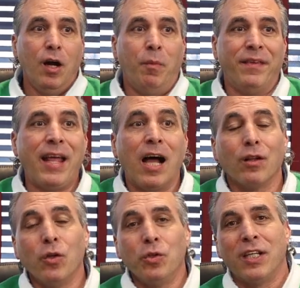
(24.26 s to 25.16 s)

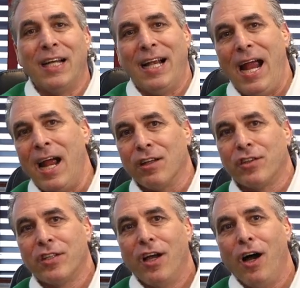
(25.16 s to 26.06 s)
without losing an
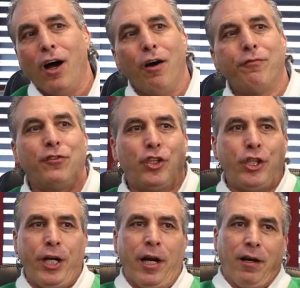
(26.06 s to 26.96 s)
ounce of
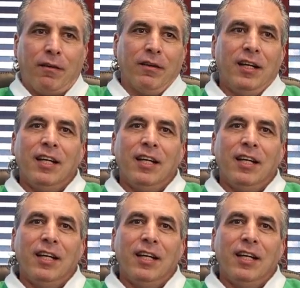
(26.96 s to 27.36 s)
cheer.